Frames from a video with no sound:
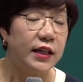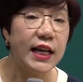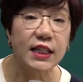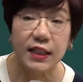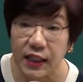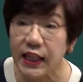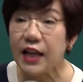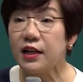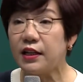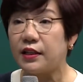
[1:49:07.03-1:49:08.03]
That is why
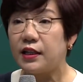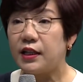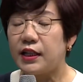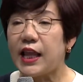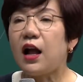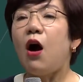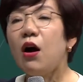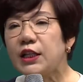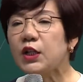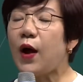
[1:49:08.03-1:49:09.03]
even if you don't
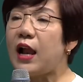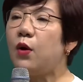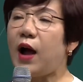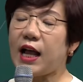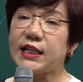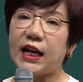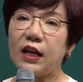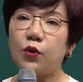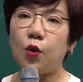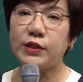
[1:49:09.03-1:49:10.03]
try, certain
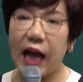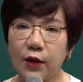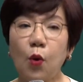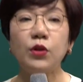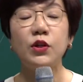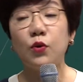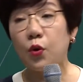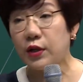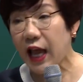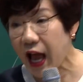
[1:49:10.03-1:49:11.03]
things are done
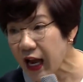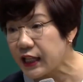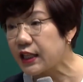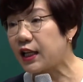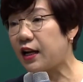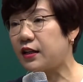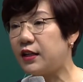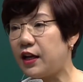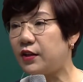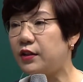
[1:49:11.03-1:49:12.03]
automatically.
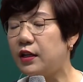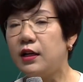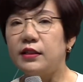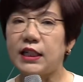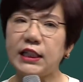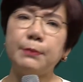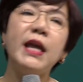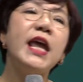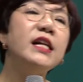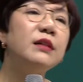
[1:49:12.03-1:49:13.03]
For
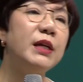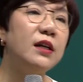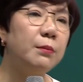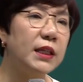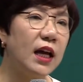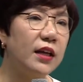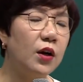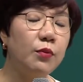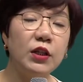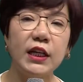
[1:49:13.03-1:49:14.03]
example,
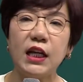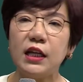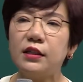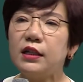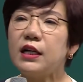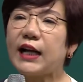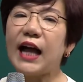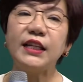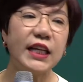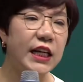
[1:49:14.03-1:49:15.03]
when you drive on a
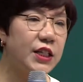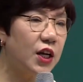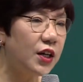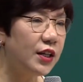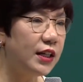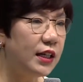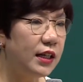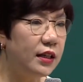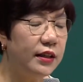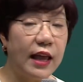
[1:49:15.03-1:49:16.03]
familiar road,
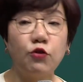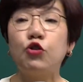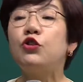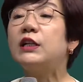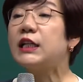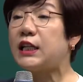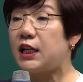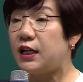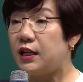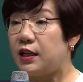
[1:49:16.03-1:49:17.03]
when you
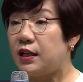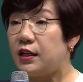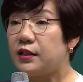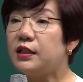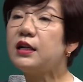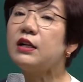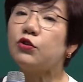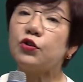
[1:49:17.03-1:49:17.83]
drive to work,